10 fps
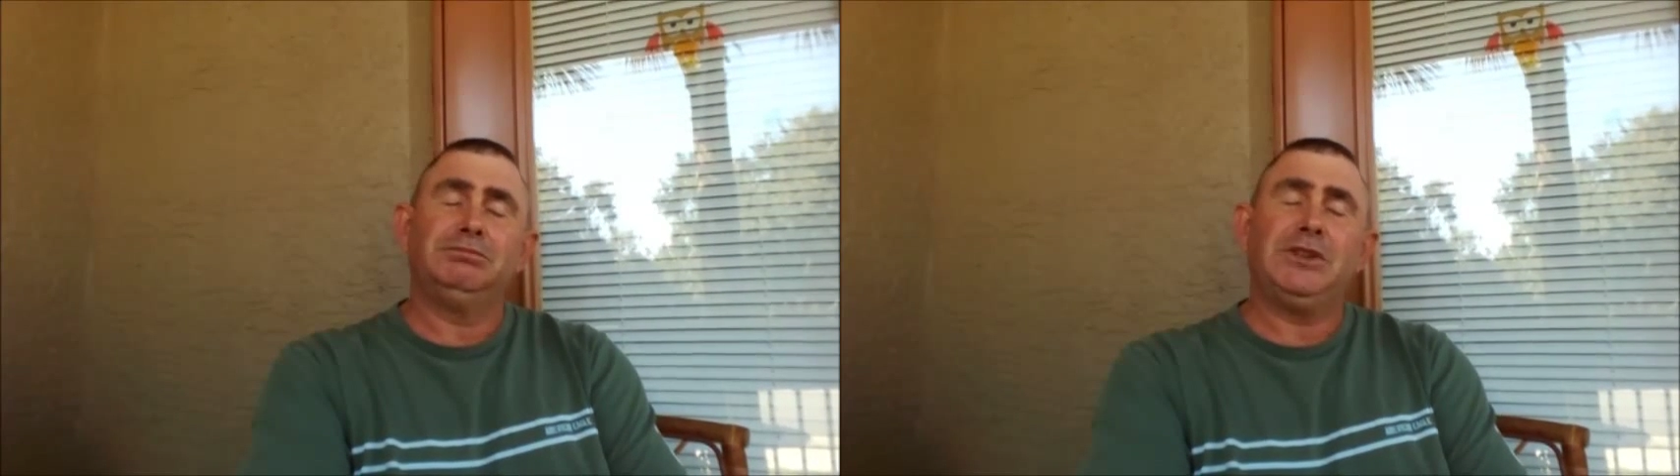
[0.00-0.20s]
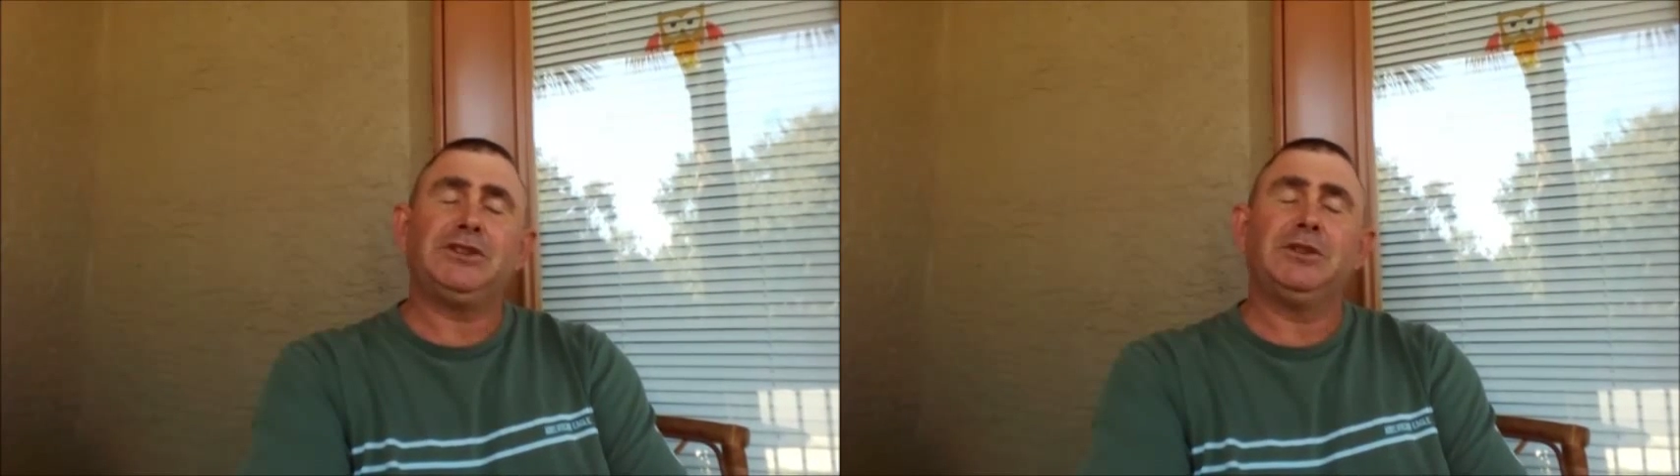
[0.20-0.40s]

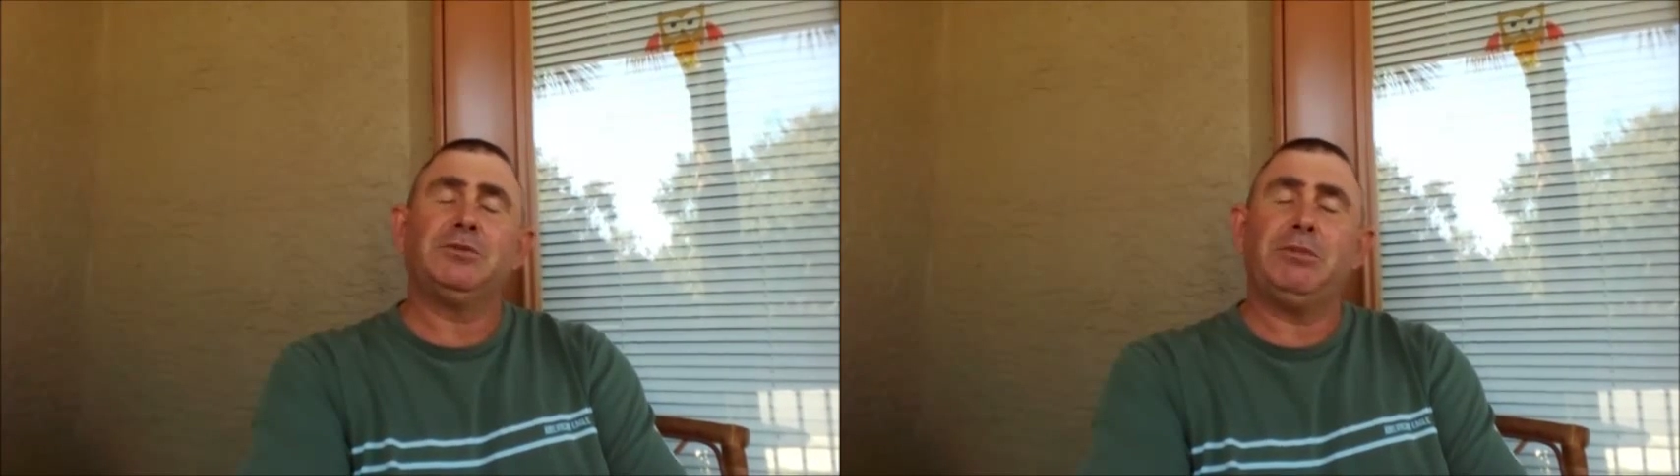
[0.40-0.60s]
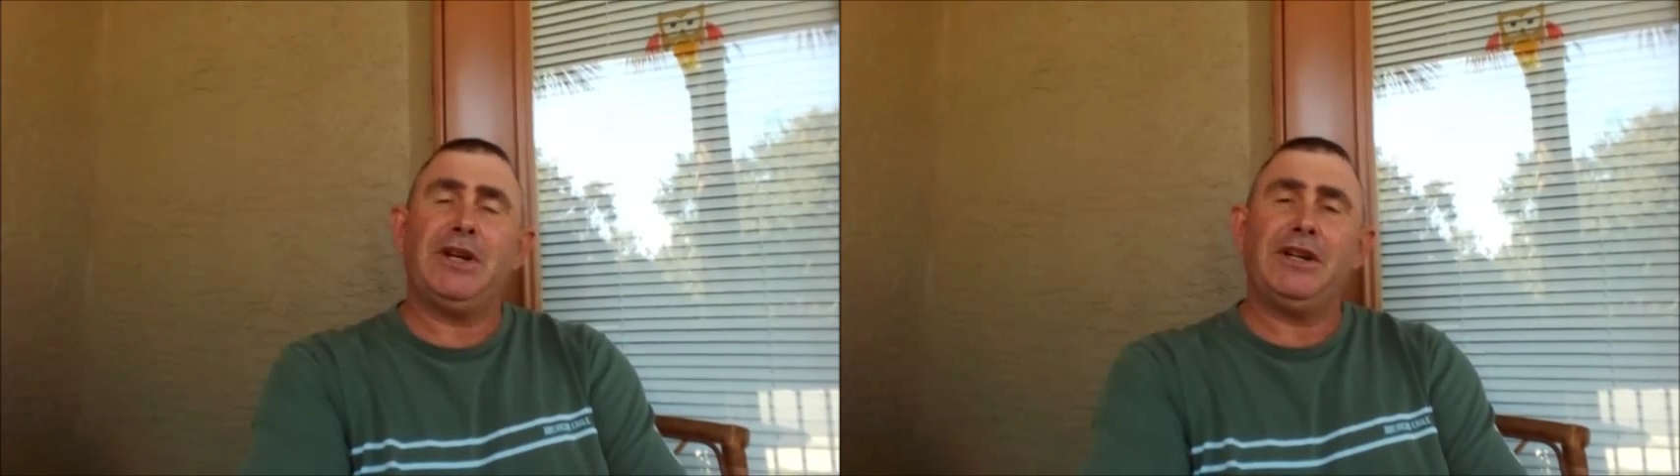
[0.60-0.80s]
piston
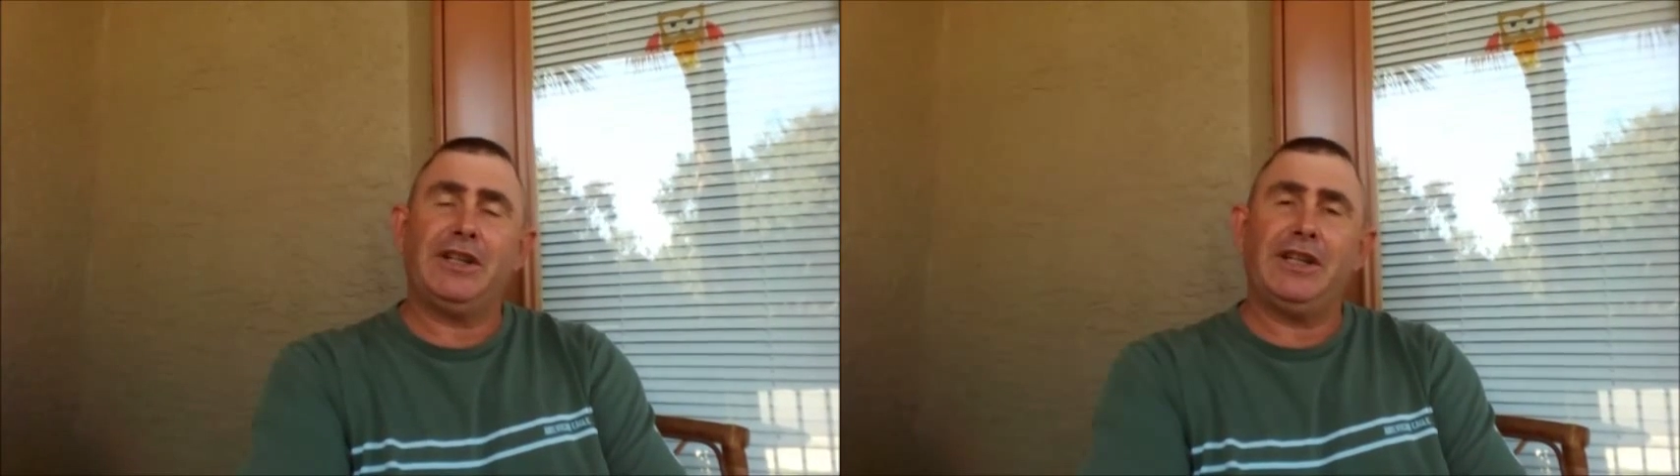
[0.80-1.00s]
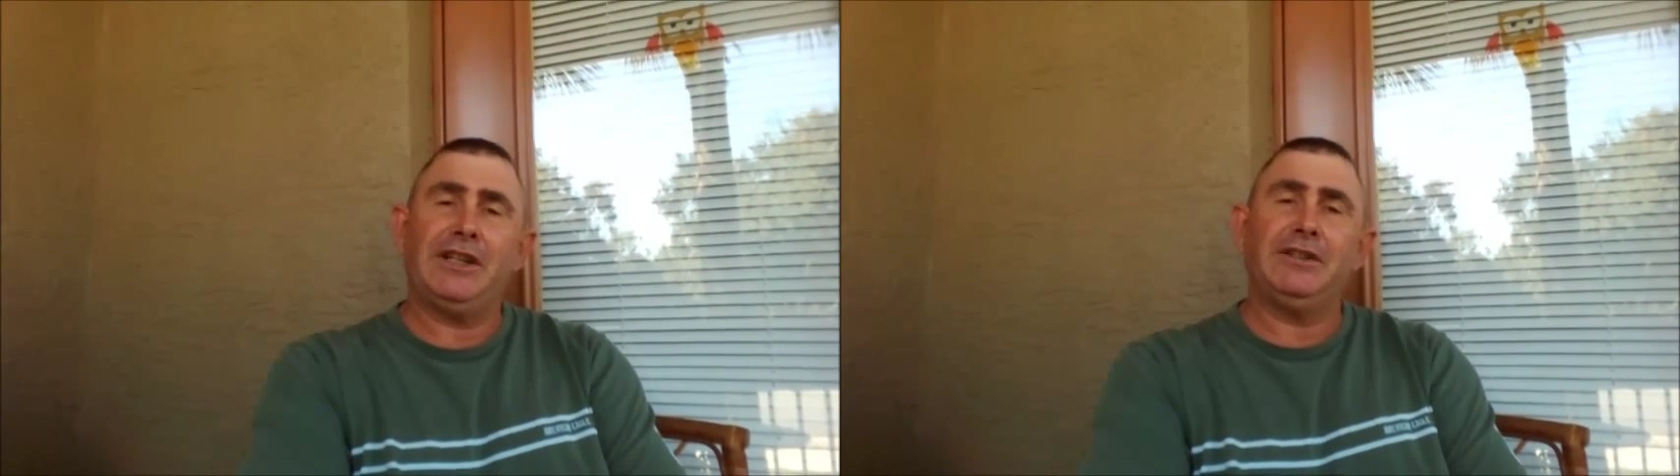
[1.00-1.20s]
repair
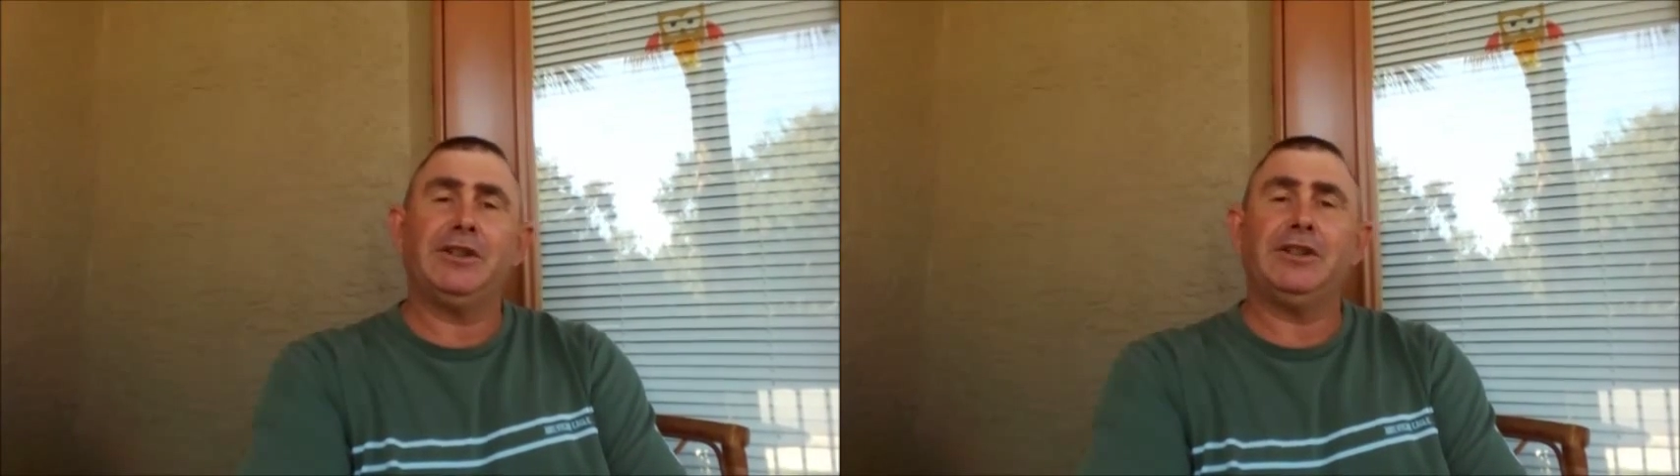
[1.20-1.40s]
kit or